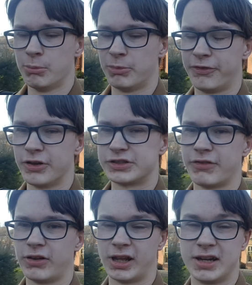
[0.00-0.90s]
But first
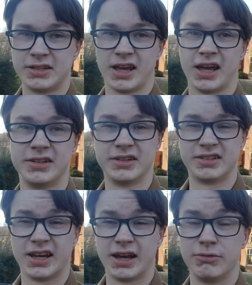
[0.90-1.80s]
of all, I need to head into
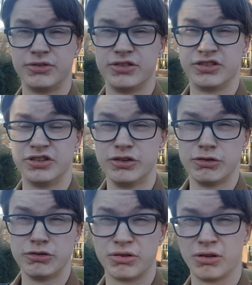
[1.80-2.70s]
town to
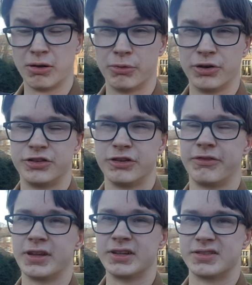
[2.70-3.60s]
do one or two
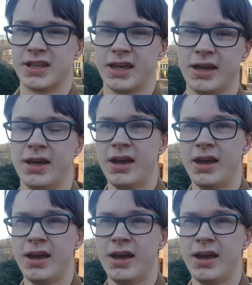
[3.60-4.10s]
things there,